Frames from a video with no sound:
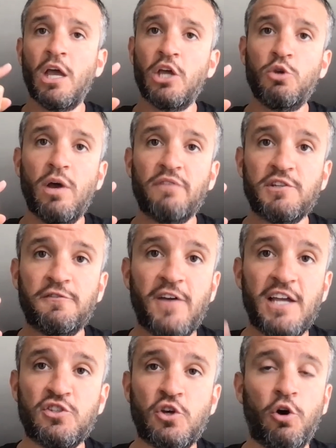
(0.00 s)
You have to
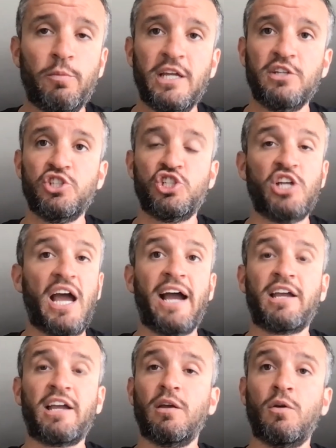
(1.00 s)
face Kobe and
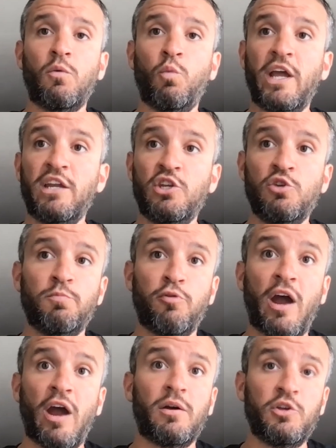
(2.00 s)
Shaq when you
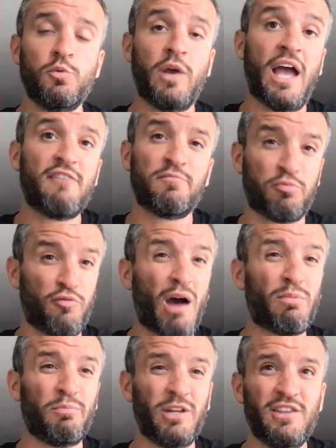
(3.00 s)
pro- you have
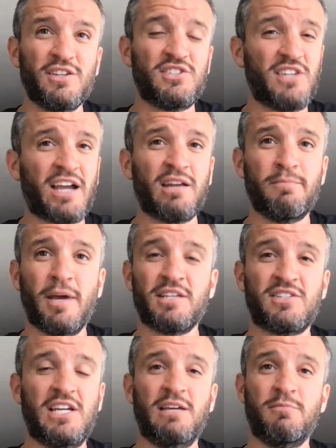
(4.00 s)
probably the second
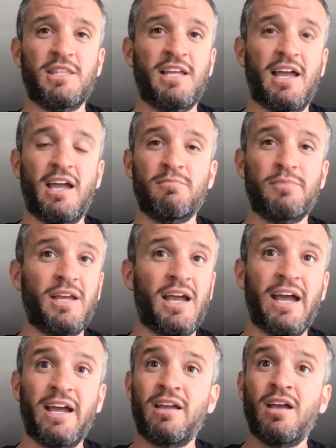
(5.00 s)
best team in the
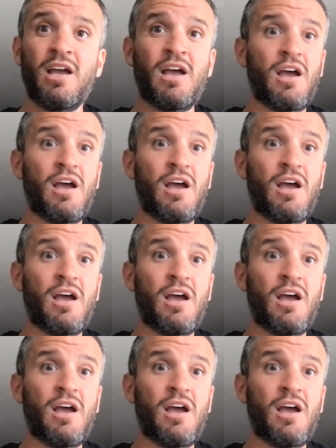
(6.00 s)
NBA